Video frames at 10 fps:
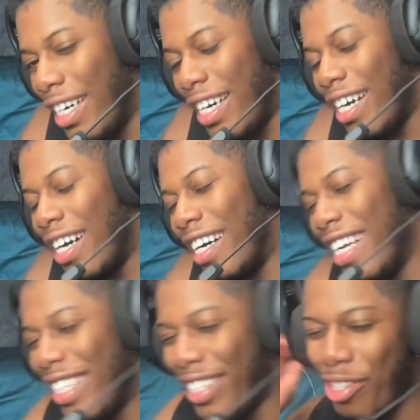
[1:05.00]
Ah,
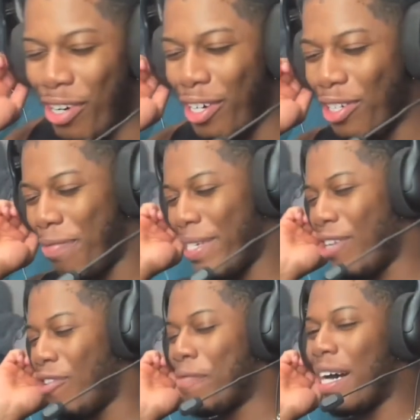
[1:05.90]
that still hurts me.
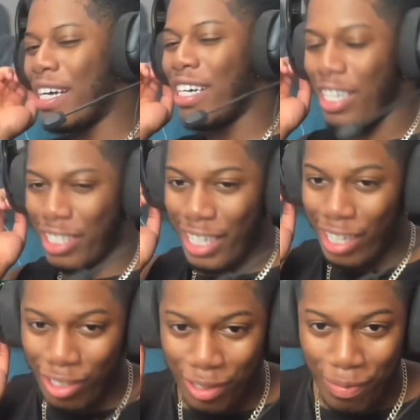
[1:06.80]
Oh my gosh, that
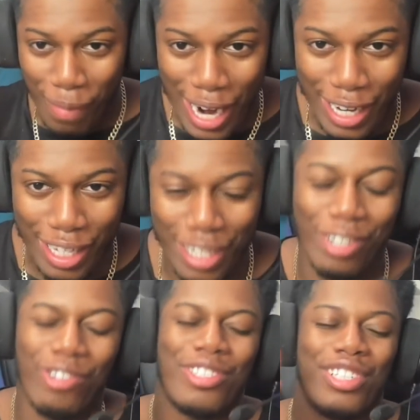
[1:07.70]
hurts my
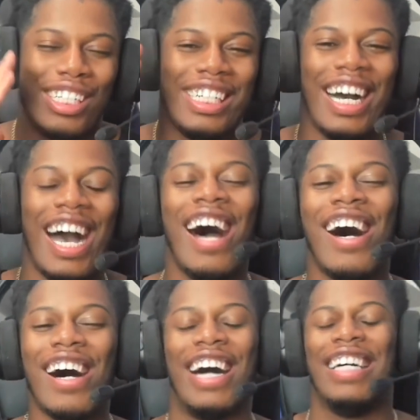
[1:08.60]
ears.
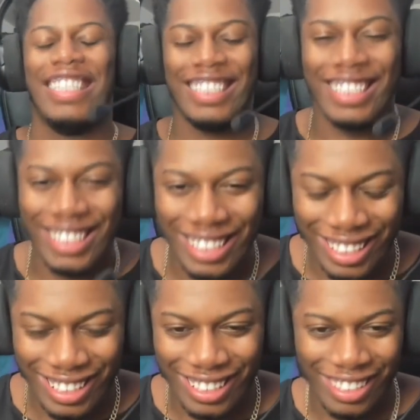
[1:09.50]
Ah,
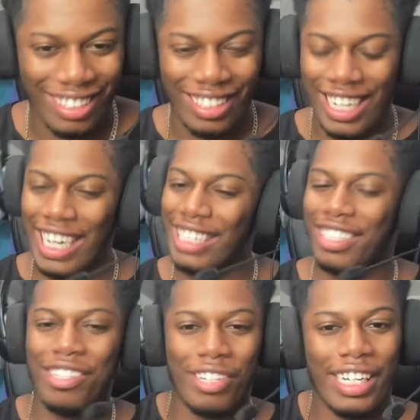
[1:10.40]
I
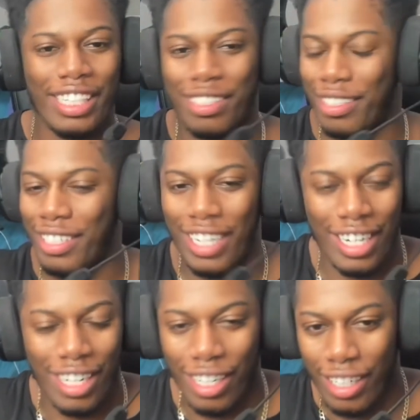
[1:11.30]
still can't.
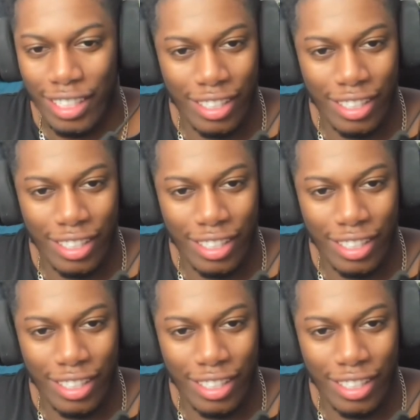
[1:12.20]
Nah.